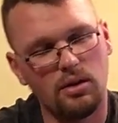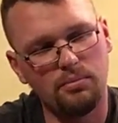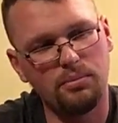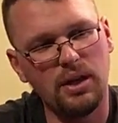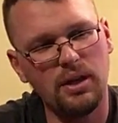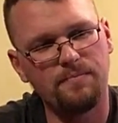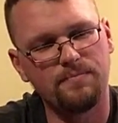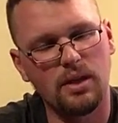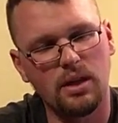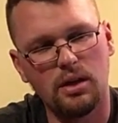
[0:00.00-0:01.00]
The peat
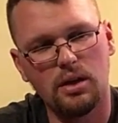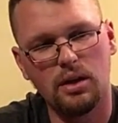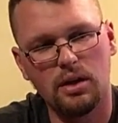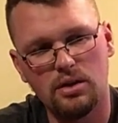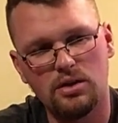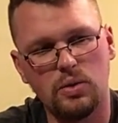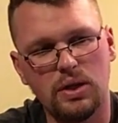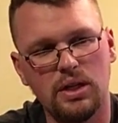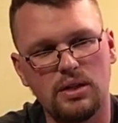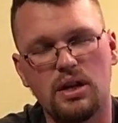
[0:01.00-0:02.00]
and the
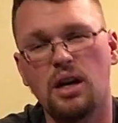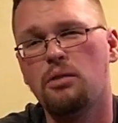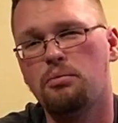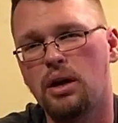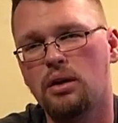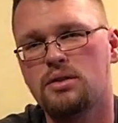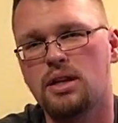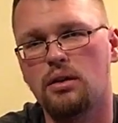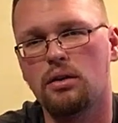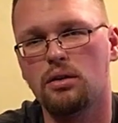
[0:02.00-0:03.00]
sweetness kind of balance
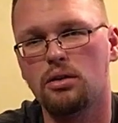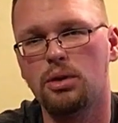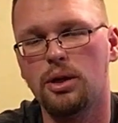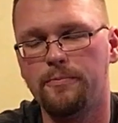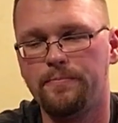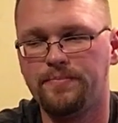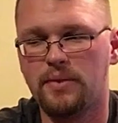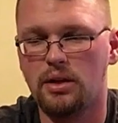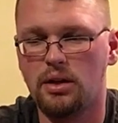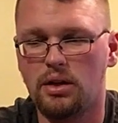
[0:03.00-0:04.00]
out a little bit.
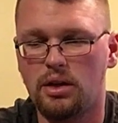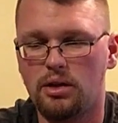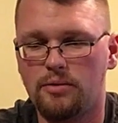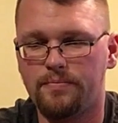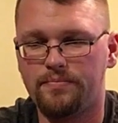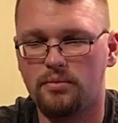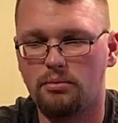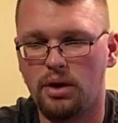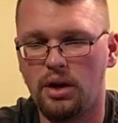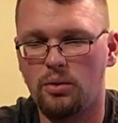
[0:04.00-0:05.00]

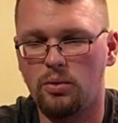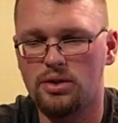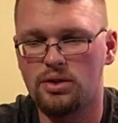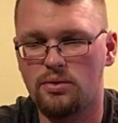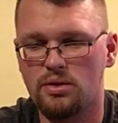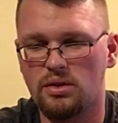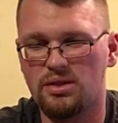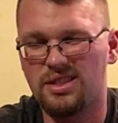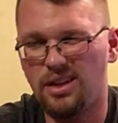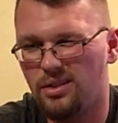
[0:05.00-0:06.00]
But I wish there was
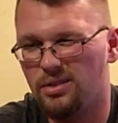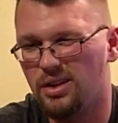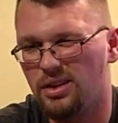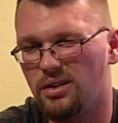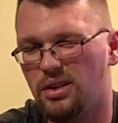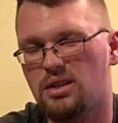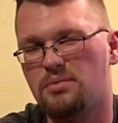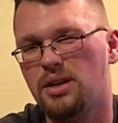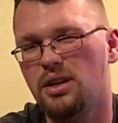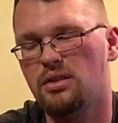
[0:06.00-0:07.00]
still a little less
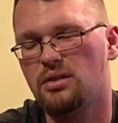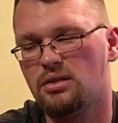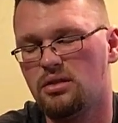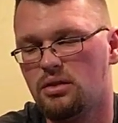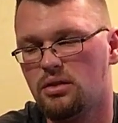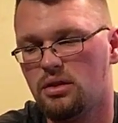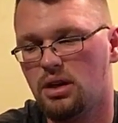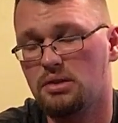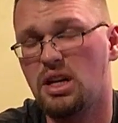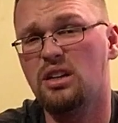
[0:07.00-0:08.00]
peat.
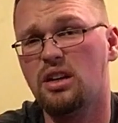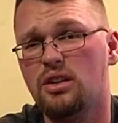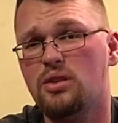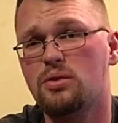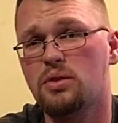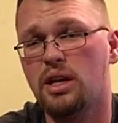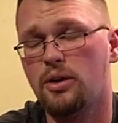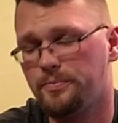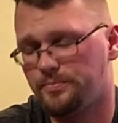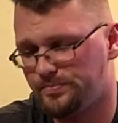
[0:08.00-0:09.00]
I'm kind of getting used to it now.